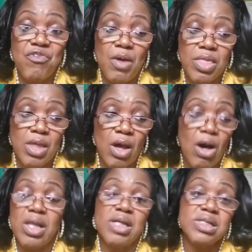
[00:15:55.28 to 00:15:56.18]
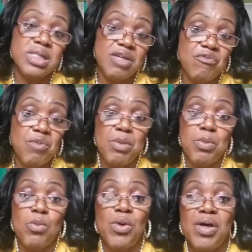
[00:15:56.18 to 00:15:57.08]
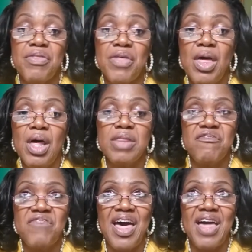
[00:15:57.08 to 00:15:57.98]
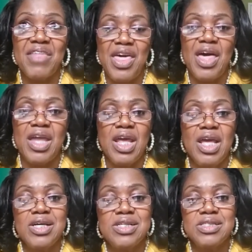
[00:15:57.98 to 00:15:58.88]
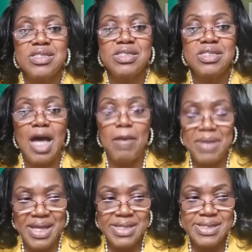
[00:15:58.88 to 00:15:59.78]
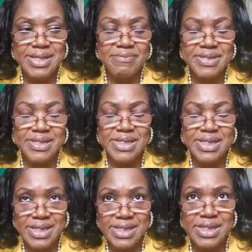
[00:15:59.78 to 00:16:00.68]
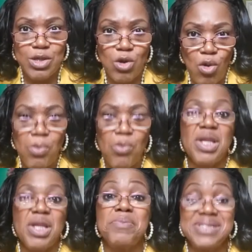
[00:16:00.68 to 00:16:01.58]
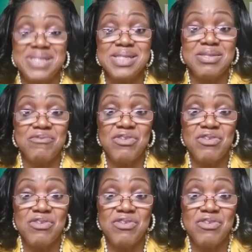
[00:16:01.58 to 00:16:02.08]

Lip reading: the audience, leave people with the fact that Top Ladies of Distinction Incorporated Patuxent River